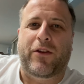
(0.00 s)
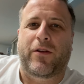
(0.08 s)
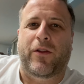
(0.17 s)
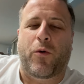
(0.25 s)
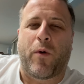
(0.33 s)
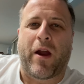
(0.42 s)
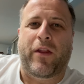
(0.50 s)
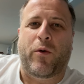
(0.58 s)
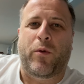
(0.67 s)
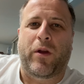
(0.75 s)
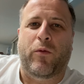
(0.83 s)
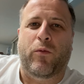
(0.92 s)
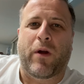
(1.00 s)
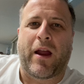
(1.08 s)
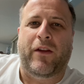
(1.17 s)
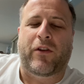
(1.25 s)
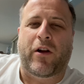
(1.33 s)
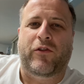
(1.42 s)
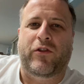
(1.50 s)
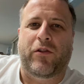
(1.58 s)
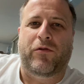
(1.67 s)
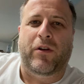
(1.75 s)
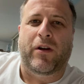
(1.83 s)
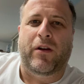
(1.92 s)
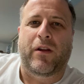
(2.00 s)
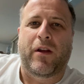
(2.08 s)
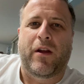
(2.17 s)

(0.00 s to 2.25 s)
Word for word: to the way that we raise our children.